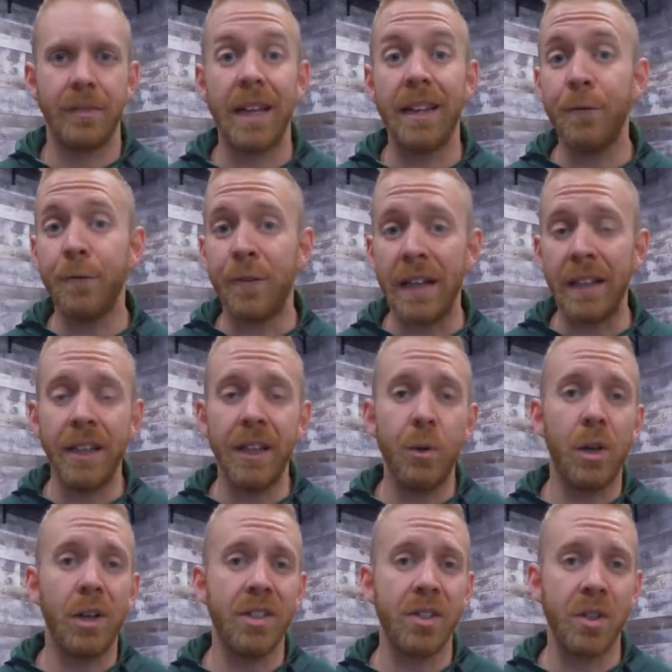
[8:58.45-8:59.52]
And then finally, you
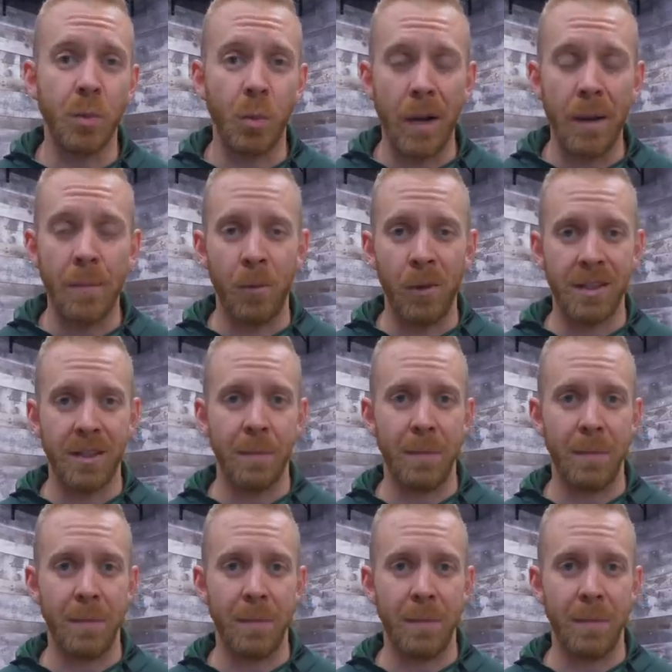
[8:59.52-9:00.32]
want to swim with some